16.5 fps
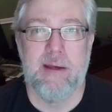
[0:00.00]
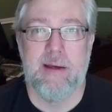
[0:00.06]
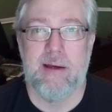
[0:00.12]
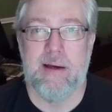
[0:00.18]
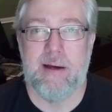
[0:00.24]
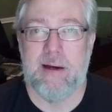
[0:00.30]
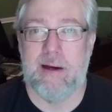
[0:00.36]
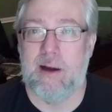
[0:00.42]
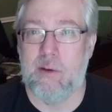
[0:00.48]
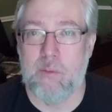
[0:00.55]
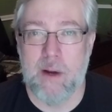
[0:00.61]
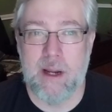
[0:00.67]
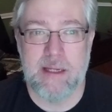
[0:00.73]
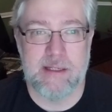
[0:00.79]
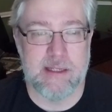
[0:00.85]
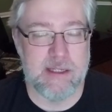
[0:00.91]
a
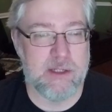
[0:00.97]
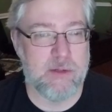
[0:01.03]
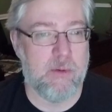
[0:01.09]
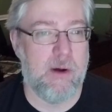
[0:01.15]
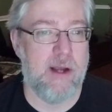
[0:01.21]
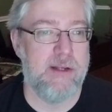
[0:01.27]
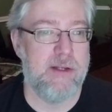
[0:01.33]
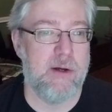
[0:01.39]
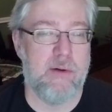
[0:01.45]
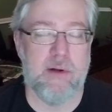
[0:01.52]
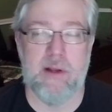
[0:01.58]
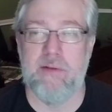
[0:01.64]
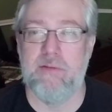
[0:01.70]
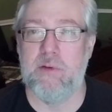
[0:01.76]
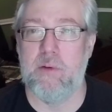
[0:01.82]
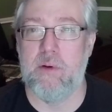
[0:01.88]
racist, where I don't
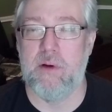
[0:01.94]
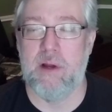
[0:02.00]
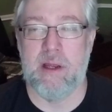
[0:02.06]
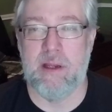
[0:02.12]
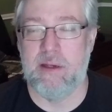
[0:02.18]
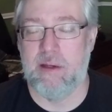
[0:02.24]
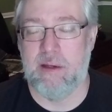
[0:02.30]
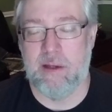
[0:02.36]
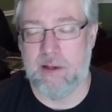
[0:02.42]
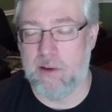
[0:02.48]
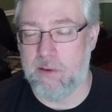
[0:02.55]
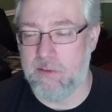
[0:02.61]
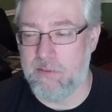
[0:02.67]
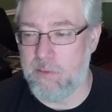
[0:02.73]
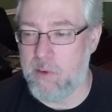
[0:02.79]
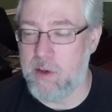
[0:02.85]

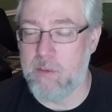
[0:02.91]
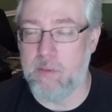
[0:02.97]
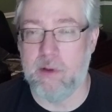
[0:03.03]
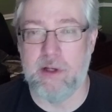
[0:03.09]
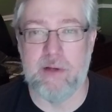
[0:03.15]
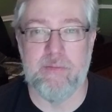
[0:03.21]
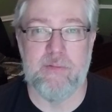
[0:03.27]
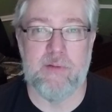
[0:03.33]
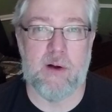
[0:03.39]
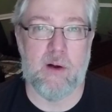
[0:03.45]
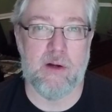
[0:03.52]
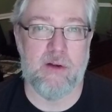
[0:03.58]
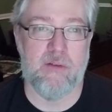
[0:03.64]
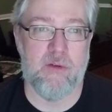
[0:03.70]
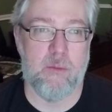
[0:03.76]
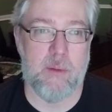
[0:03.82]
avoid William
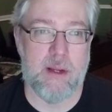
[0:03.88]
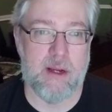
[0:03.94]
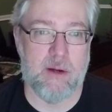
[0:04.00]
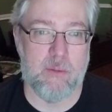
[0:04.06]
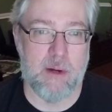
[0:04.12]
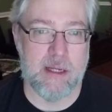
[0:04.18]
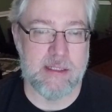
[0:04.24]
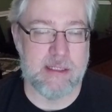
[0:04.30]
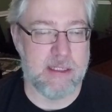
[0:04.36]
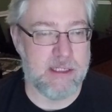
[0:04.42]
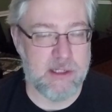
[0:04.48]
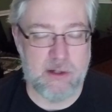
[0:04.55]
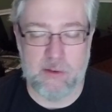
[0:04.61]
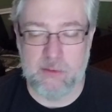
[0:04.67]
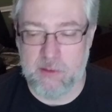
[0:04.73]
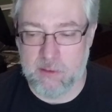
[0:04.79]
Faulkner for being a racist.
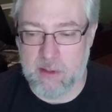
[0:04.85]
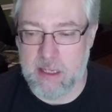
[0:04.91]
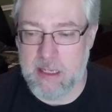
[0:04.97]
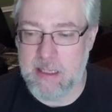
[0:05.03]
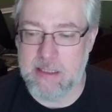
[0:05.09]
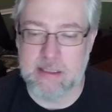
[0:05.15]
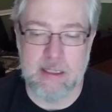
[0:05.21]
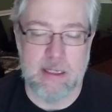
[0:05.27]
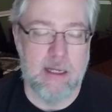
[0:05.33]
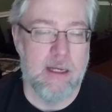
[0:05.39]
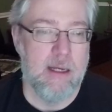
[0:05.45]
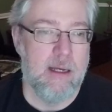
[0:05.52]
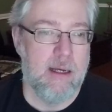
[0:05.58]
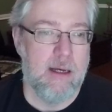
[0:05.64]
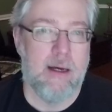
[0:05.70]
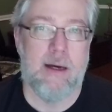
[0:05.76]
You know, there is
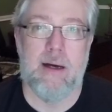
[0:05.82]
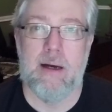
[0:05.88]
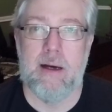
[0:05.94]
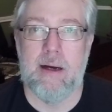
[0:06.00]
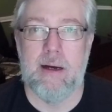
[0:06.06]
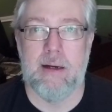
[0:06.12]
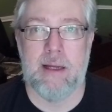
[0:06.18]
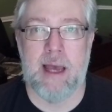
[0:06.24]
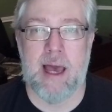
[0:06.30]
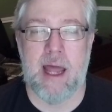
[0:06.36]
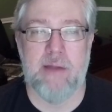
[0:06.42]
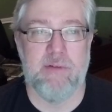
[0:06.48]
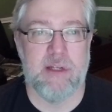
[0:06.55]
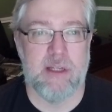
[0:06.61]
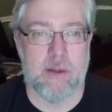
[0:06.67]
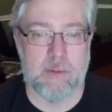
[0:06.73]
kind
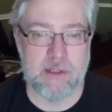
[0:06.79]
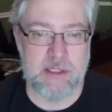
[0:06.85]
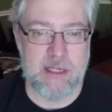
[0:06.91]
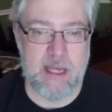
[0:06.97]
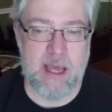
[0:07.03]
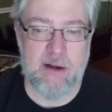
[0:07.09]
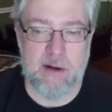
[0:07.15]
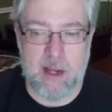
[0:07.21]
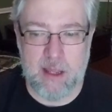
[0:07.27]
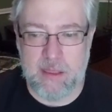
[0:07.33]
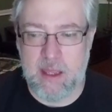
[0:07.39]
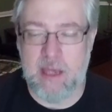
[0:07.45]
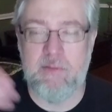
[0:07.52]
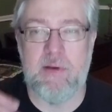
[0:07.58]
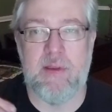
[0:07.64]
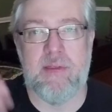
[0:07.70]
of a double standard. I
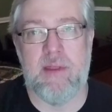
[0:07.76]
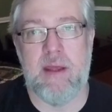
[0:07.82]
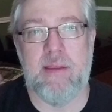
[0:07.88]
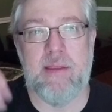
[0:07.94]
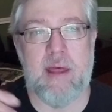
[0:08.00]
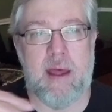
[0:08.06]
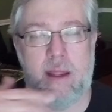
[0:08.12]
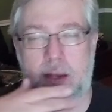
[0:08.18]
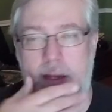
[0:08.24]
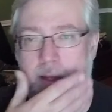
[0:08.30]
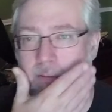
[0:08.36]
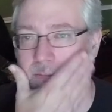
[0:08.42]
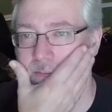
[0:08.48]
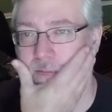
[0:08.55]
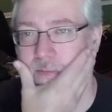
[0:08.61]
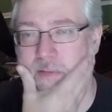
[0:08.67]
think if you think that
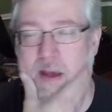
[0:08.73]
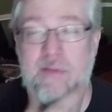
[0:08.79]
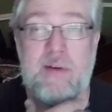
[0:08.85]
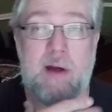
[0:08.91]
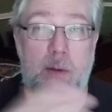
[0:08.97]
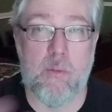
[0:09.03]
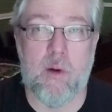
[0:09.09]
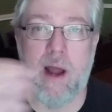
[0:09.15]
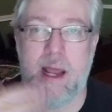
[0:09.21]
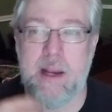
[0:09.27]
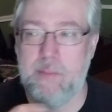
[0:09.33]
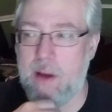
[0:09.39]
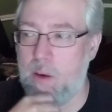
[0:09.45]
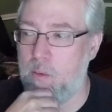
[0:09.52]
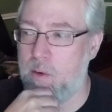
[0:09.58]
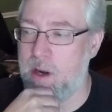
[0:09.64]
if I'm right
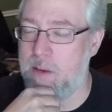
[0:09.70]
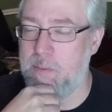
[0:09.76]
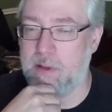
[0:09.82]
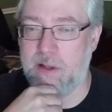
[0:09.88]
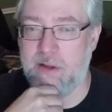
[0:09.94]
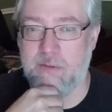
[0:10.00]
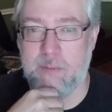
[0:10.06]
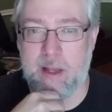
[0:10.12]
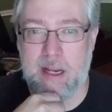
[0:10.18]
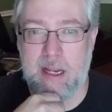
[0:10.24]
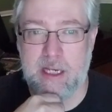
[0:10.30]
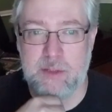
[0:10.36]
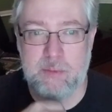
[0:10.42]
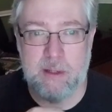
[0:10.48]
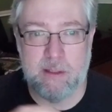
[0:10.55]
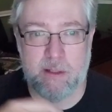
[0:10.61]
about what I believe about
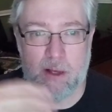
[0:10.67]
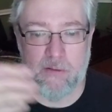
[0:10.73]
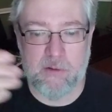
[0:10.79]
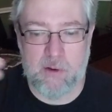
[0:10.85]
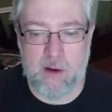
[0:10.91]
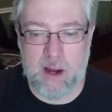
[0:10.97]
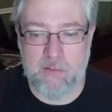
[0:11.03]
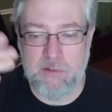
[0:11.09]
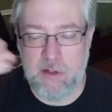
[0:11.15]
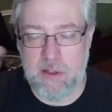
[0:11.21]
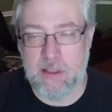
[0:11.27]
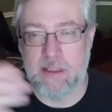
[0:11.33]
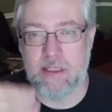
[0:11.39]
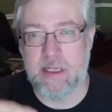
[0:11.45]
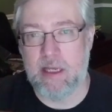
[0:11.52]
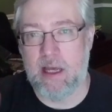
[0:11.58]
H.P. Lovecraft, you
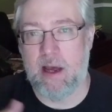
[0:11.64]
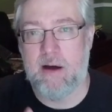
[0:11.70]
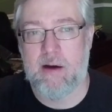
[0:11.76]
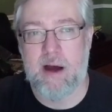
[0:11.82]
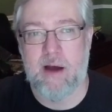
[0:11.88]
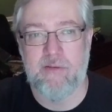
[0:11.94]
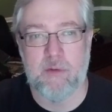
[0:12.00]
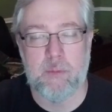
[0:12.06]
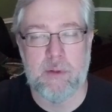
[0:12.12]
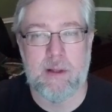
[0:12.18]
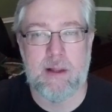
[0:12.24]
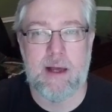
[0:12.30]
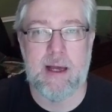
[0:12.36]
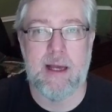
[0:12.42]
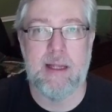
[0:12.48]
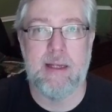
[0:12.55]
can see how I've
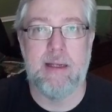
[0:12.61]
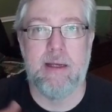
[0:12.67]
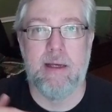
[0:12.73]
applied